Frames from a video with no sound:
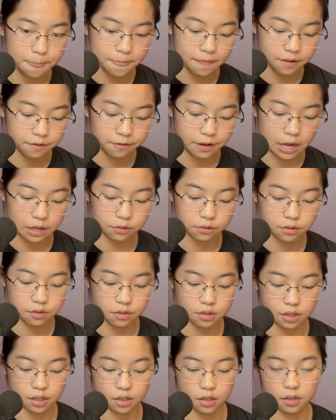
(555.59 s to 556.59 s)
founder
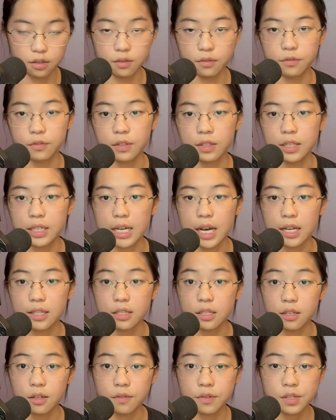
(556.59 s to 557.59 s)
of the
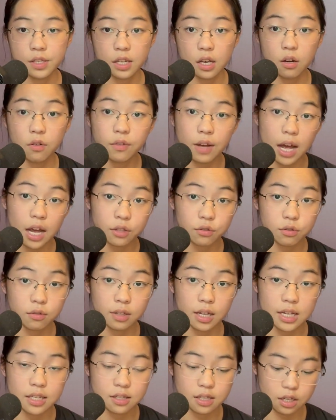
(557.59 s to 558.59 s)
idea of
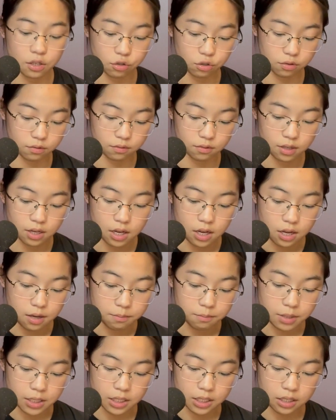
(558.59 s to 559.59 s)
self-actualization,
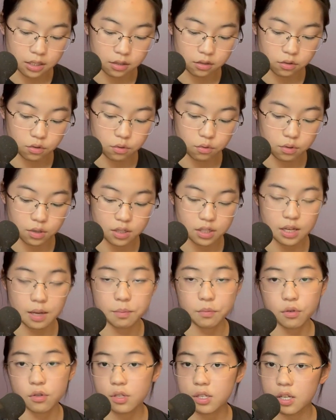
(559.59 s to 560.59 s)
meaning you accept
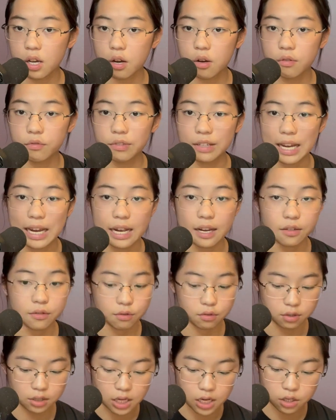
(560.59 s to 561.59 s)
yourself and your
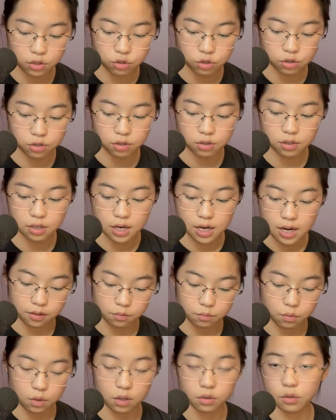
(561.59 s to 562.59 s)
nature
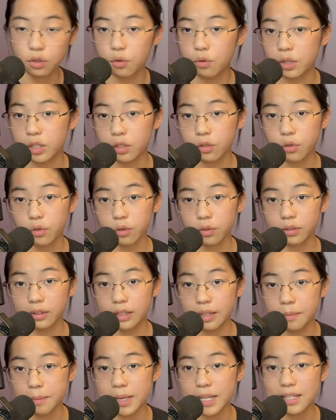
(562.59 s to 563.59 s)
while knowing your
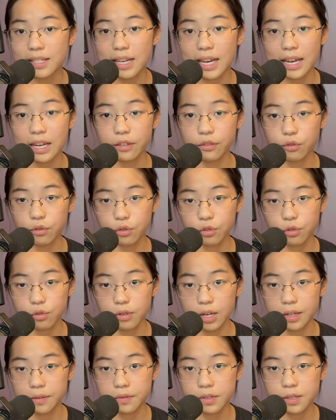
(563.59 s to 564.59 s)
limits and your
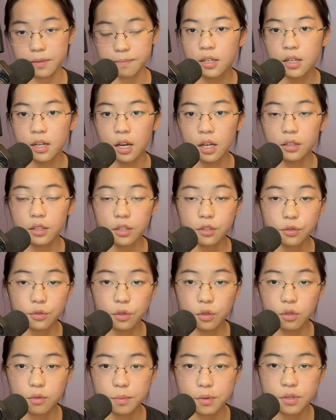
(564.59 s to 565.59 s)
strengths. Another
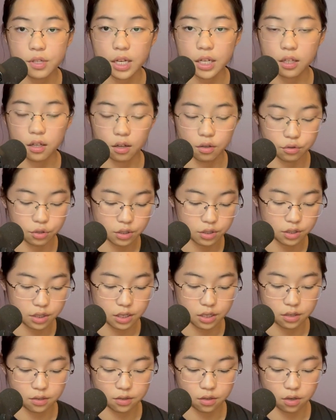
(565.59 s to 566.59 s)
notable psychologist
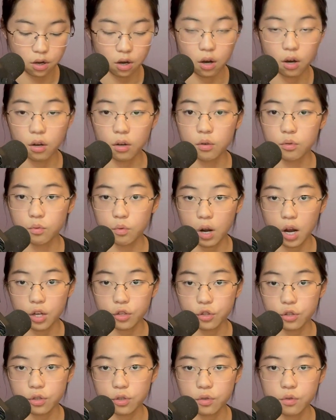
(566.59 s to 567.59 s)
is Carl
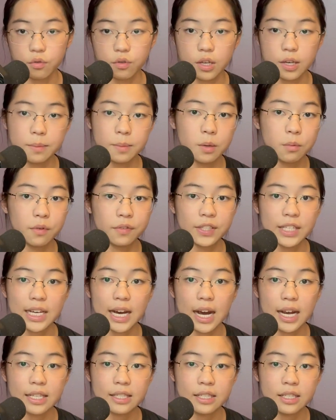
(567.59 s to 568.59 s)
Roger, who came up with the
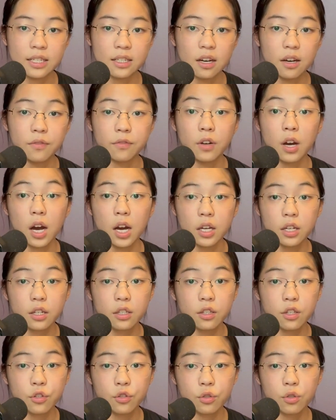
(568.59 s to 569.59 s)
idea of
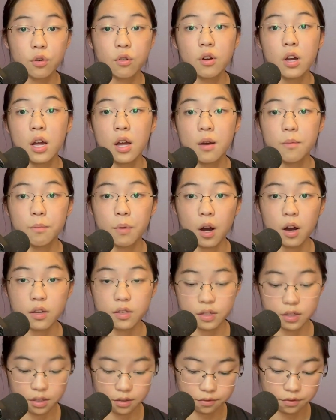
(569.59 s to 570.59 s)
unconditional
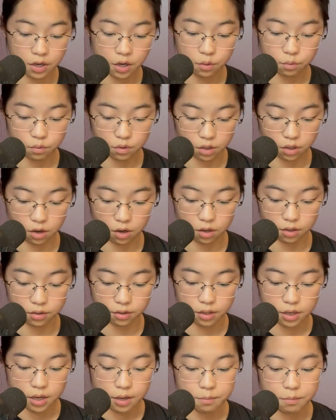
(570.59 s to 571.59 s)
positive regard,
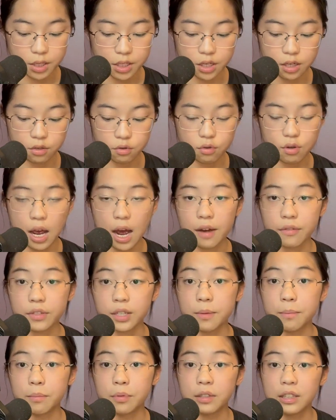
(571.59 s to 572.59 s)
meaning you have
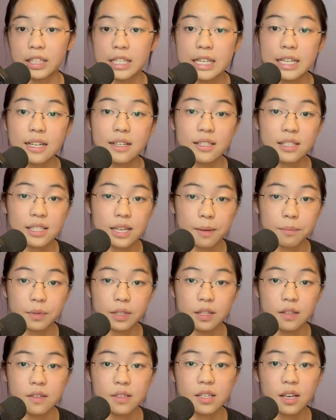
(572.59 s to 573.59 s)
complete
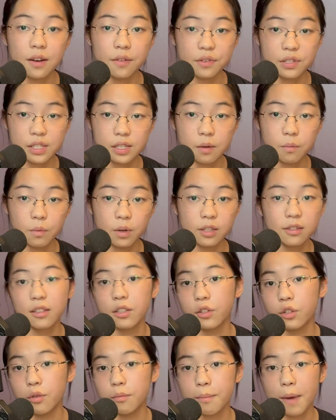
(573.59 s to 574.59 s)
acceptance of someone,
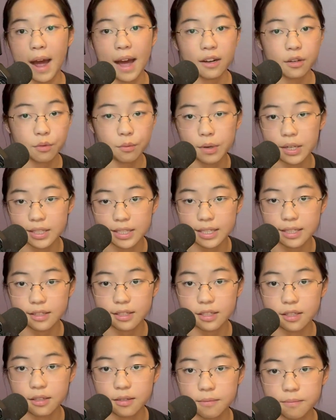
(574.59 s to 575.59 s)
no matter what they
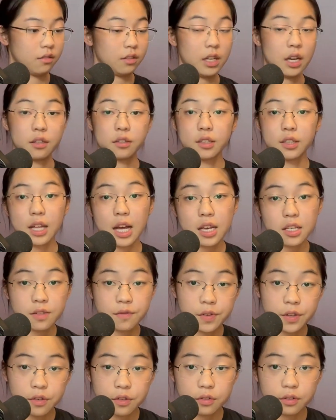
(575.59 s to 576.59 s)
did. Now, the last
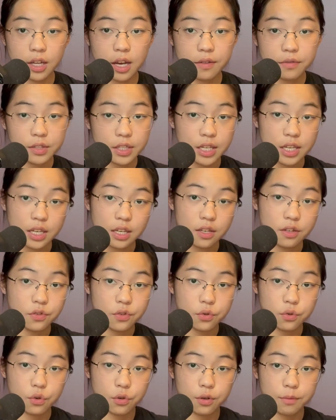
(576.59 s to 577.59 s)
finger left
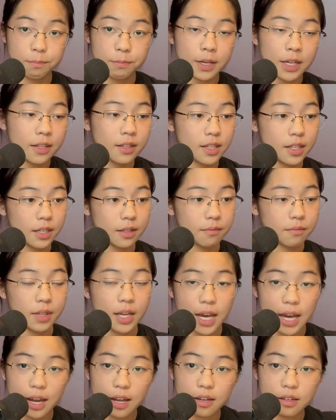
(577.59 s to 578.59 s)
is your pinky.
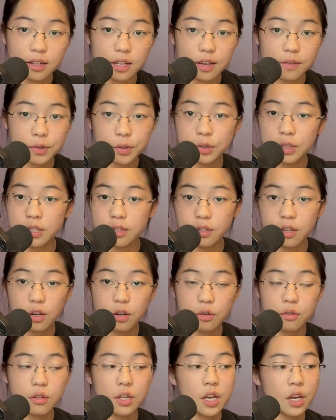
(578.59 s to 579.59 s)
And if you didn't
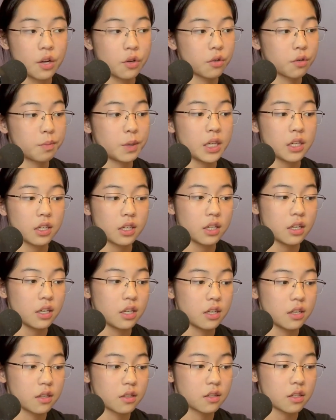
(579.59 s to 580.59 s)
know, your pinky
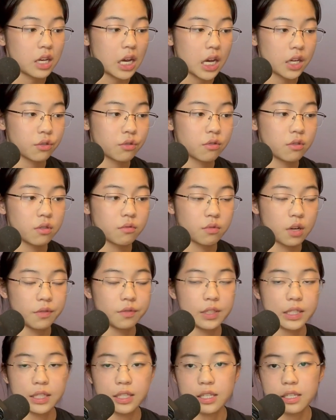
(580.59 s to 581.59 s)
is actually
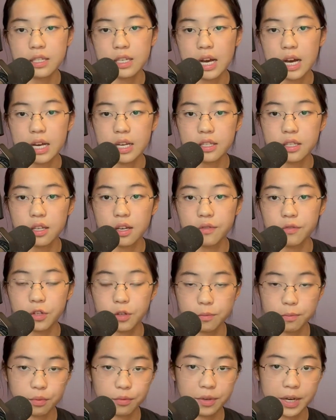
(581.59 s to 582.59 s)
roughly the size of your
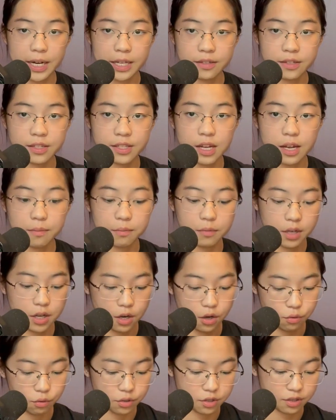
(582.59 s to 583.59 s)
brainstem,
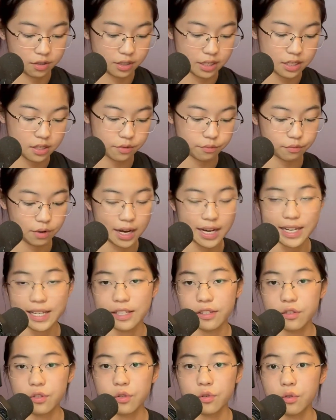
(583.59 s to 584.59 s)
which leads right
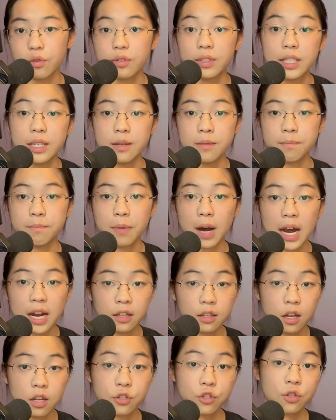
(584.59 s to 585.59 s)
into the
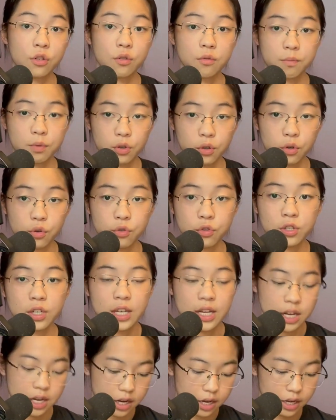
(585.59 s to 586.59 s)
biological approach
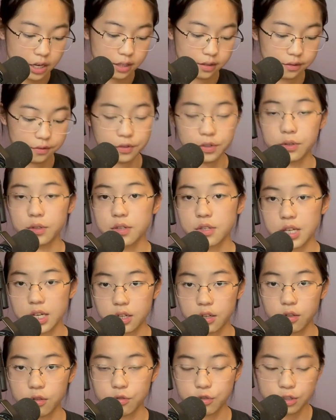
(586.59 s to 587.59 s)
in the field of
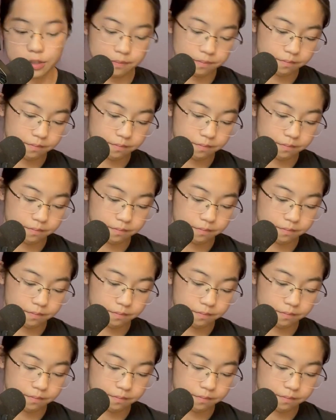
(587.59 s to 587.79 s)
psychology.